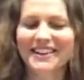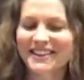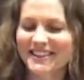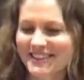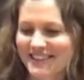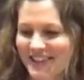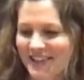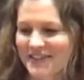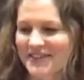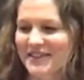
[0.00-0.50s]

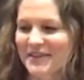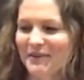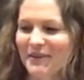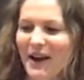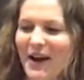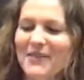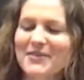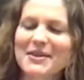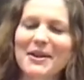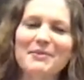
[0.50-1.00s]
So
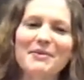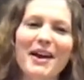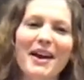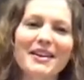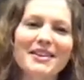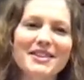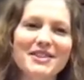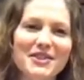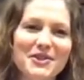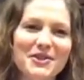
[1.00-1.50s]
sometimes I'm
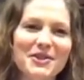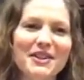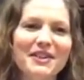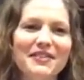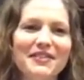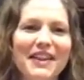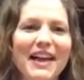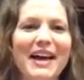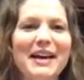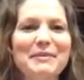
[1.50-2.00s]
not sure
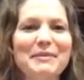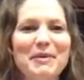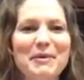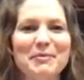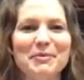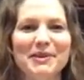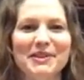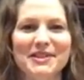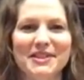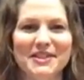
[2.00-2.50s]
if like
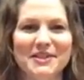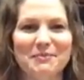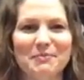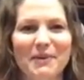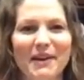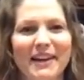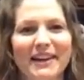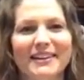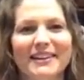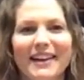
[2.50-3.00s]
people are just
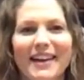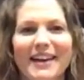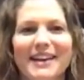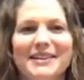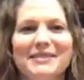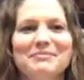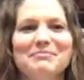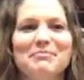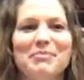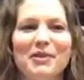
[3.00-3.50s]
being
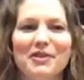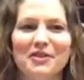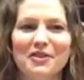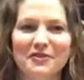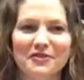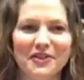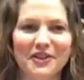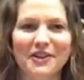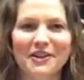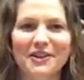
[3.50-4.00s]
like
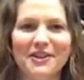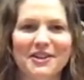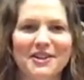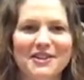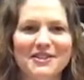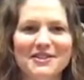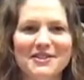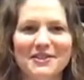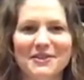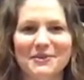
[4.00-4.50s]

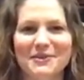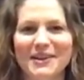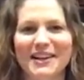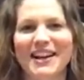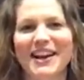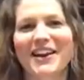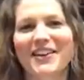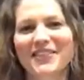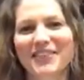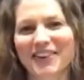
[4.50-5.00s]
perverts or
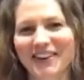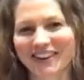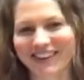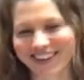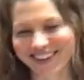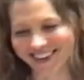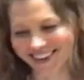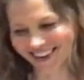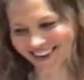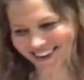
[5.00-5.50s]

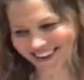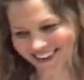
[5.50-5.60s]
whatever.